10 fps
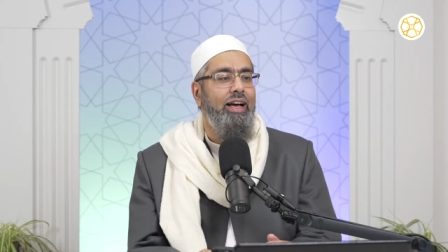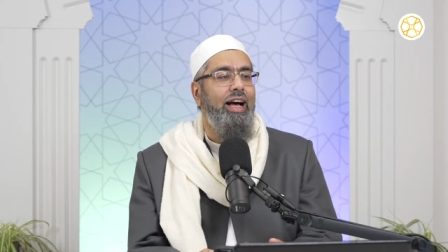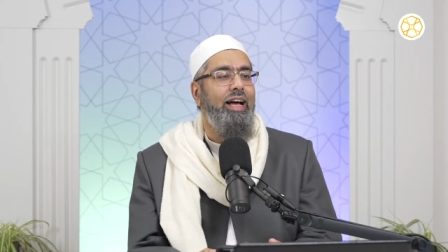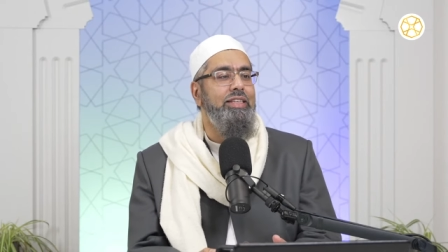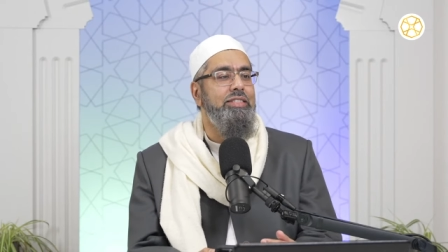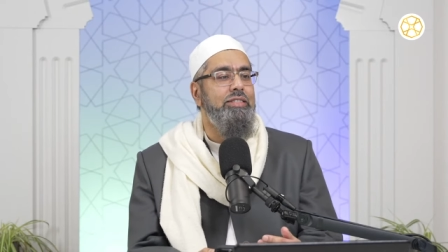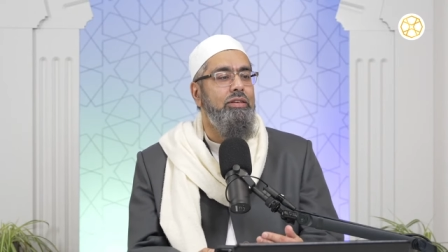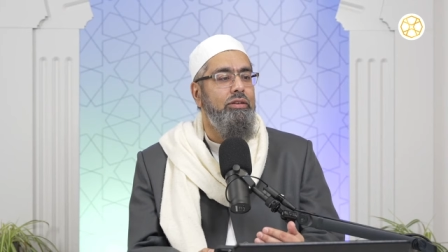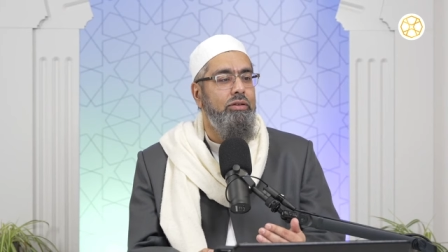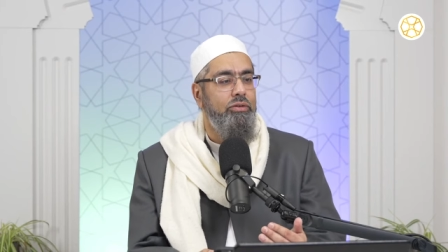as
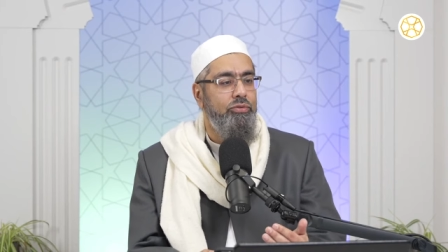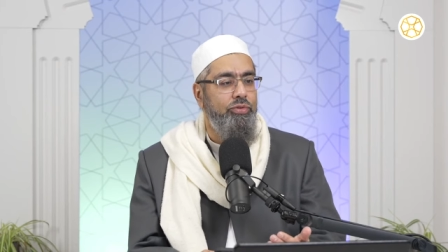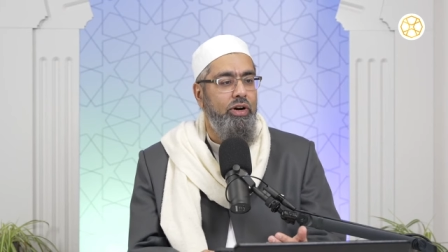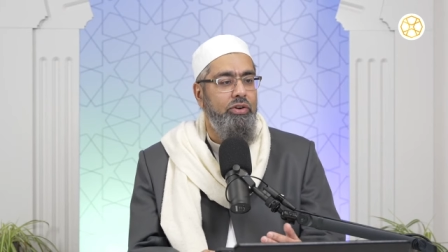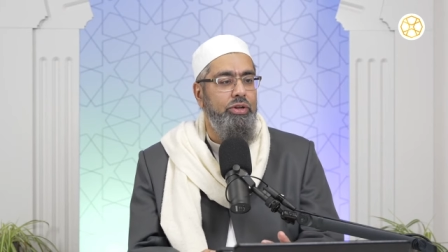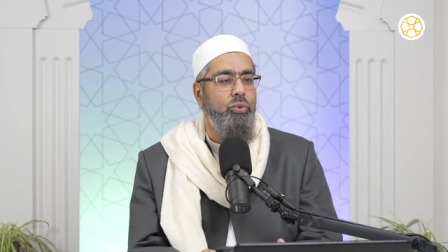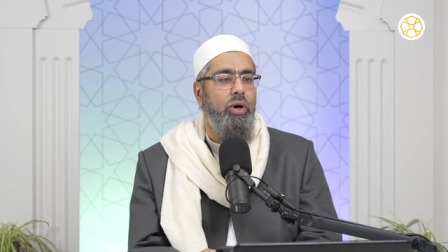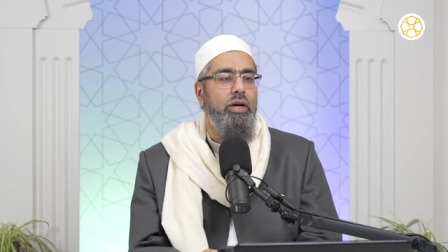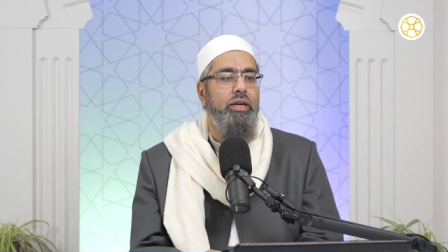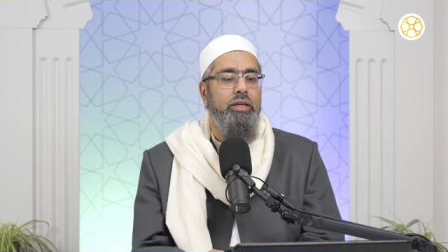far and
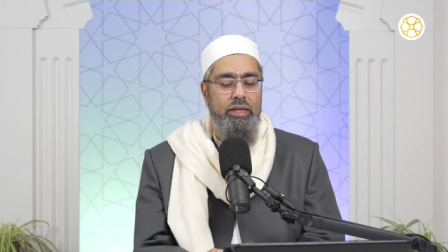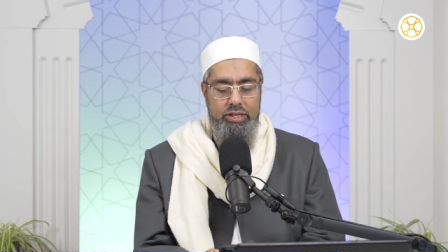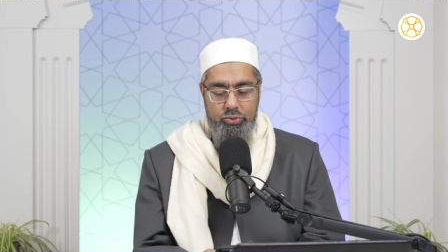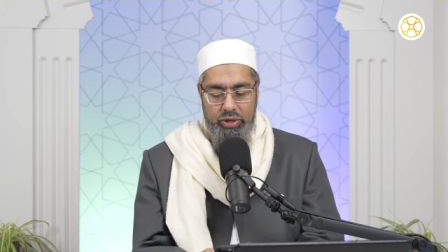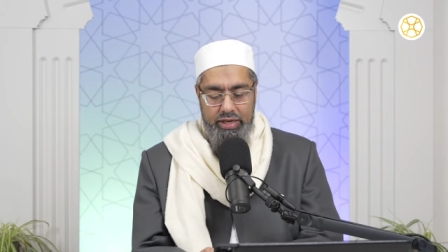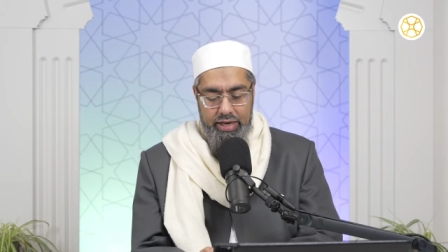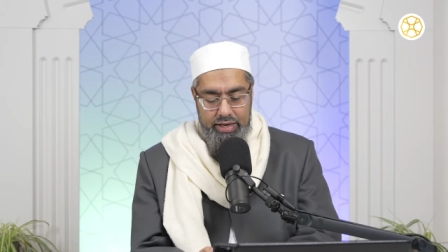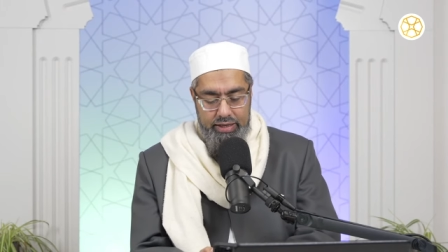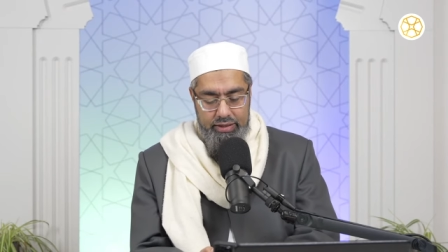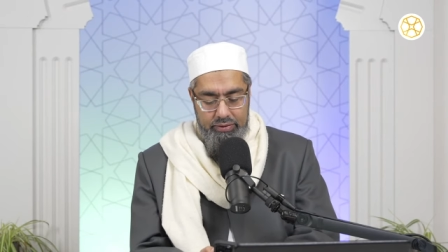wide as we
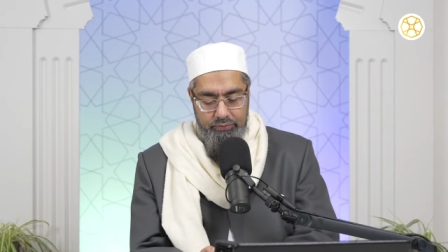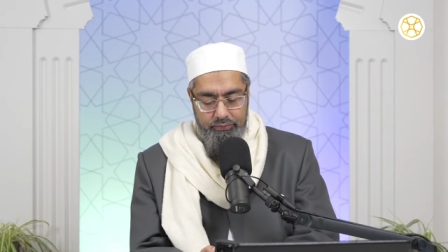can,